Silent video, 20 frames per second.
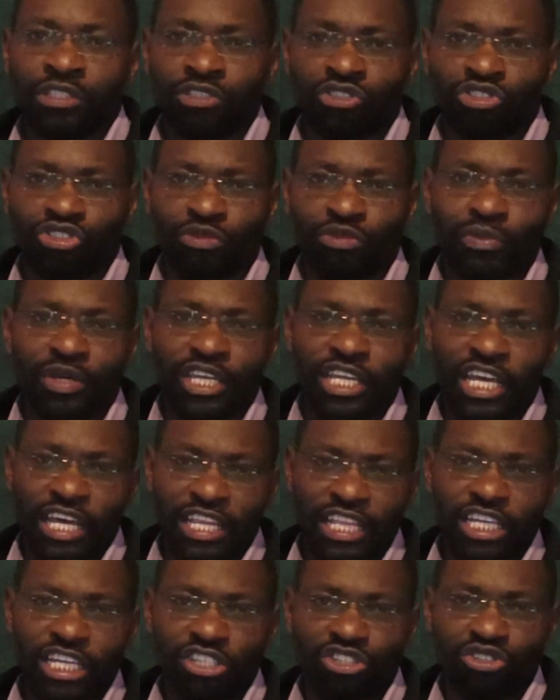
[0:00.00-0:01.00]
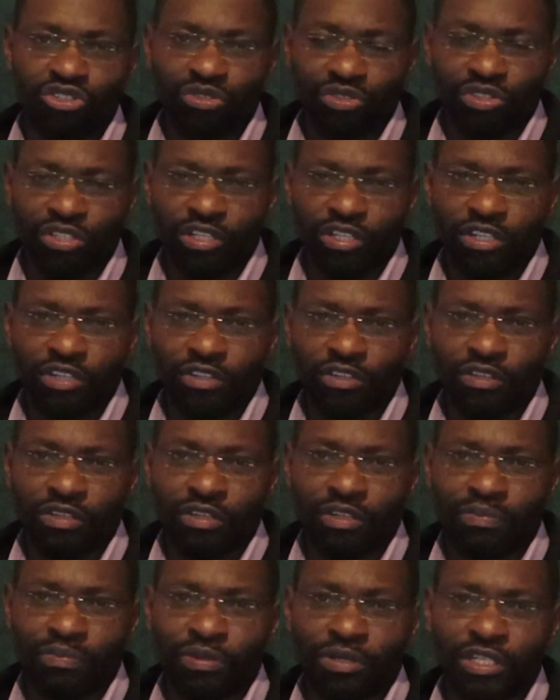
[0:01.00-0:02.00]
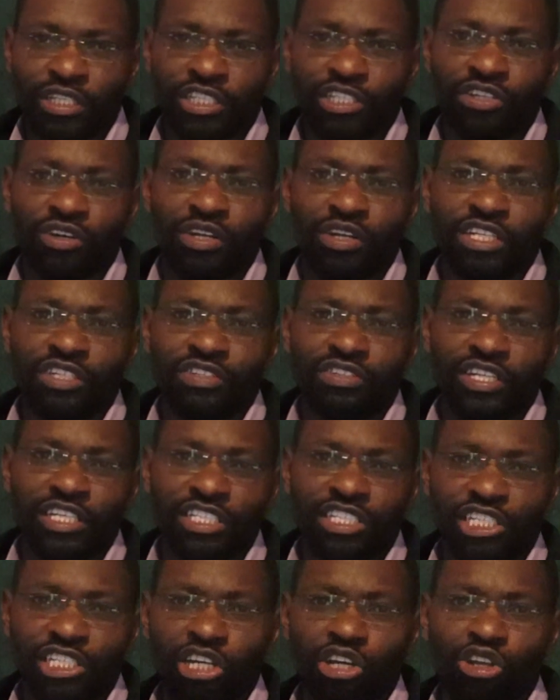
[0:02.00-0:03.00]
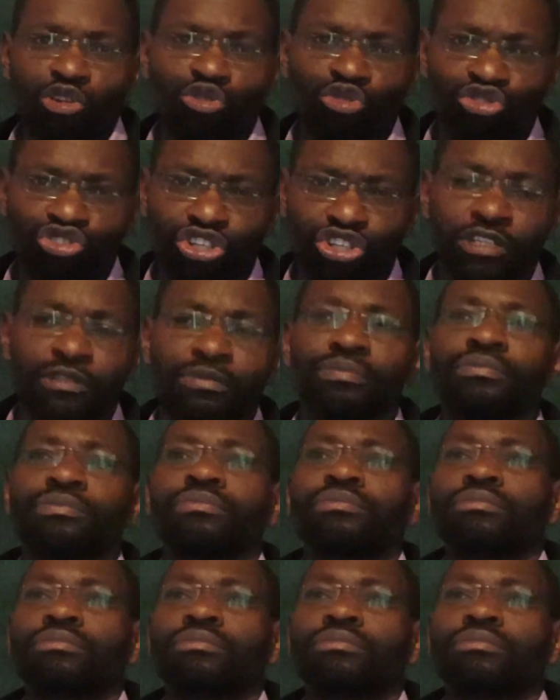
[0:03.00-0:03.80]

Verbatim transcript: so many other issues on uh, political interest inclusion.